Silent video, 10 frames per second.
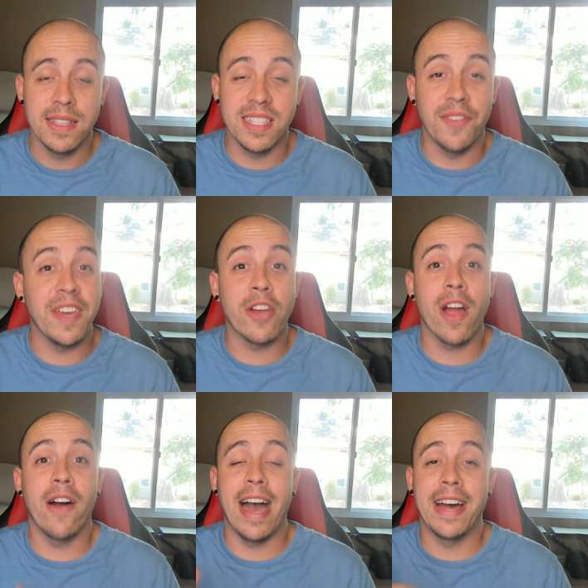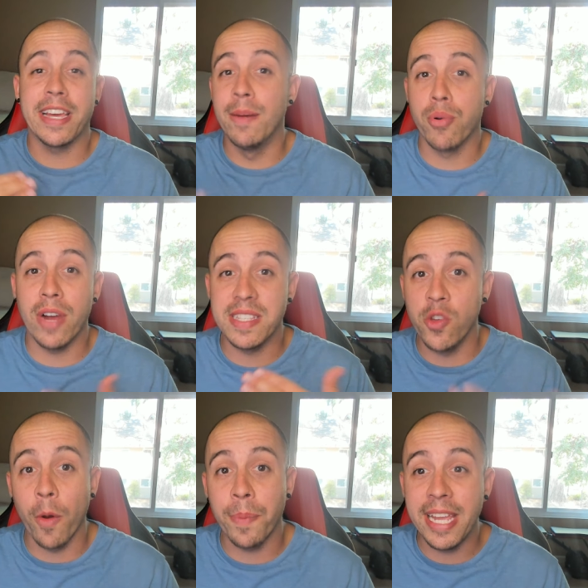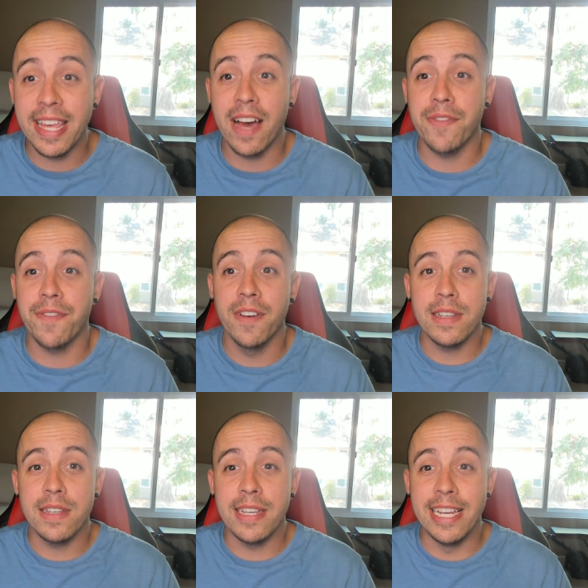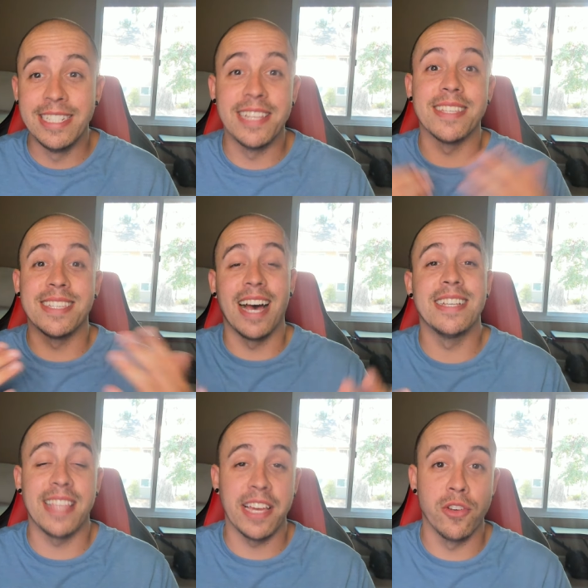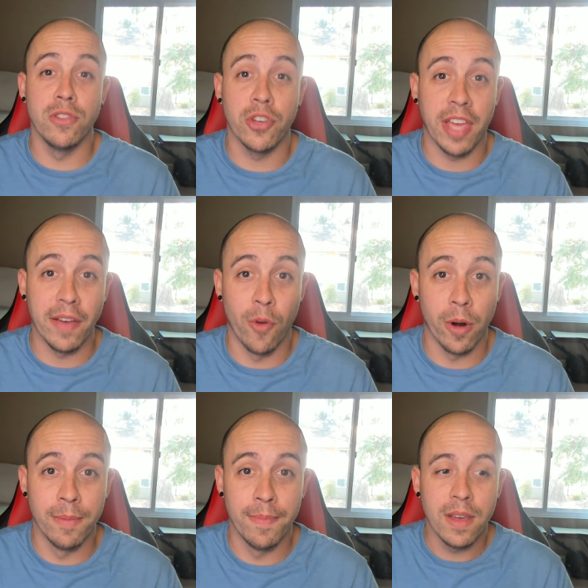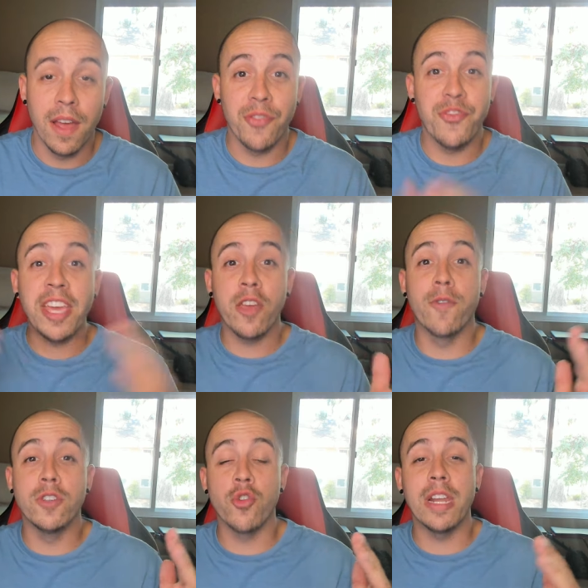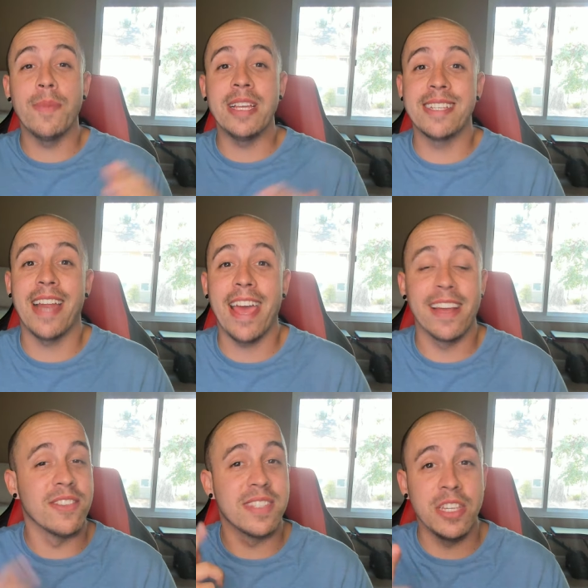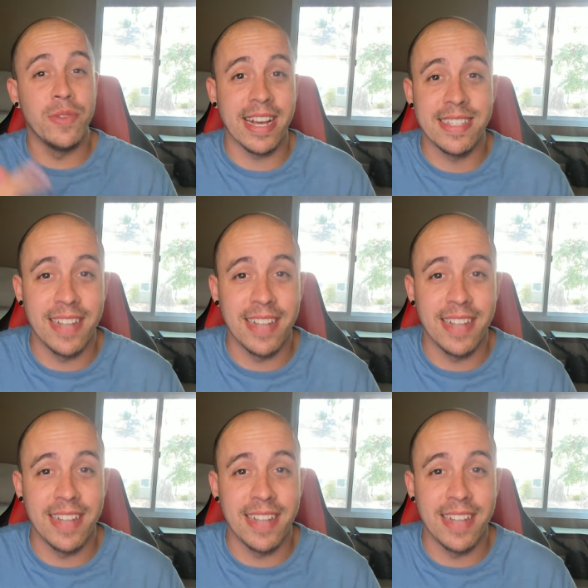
to figure out how to compress your PDF into the size that you're looking for. Thank you for joining me today and I'll see you next